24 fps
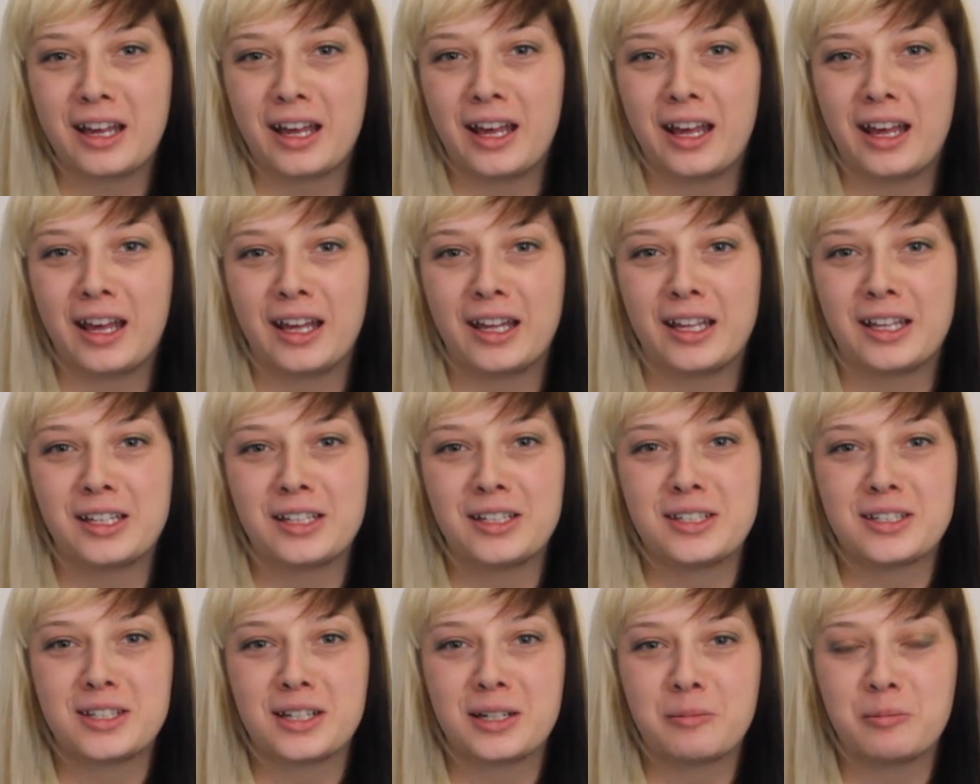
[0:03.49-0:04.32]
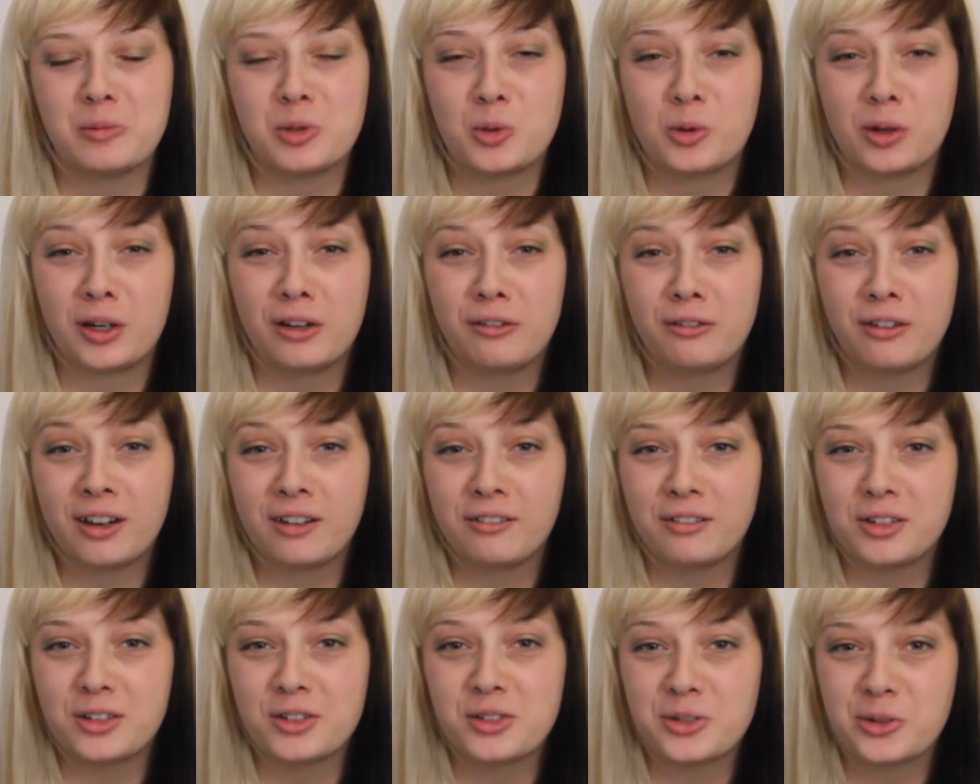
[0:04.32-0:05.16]
and I'm
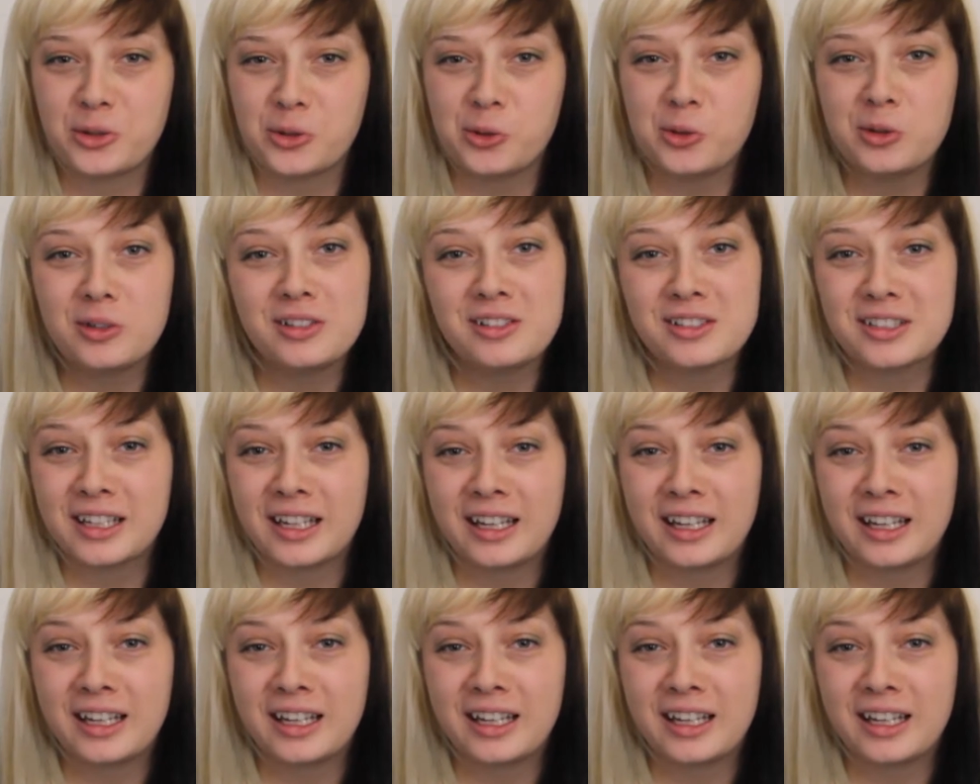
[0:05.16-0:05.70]
25 years old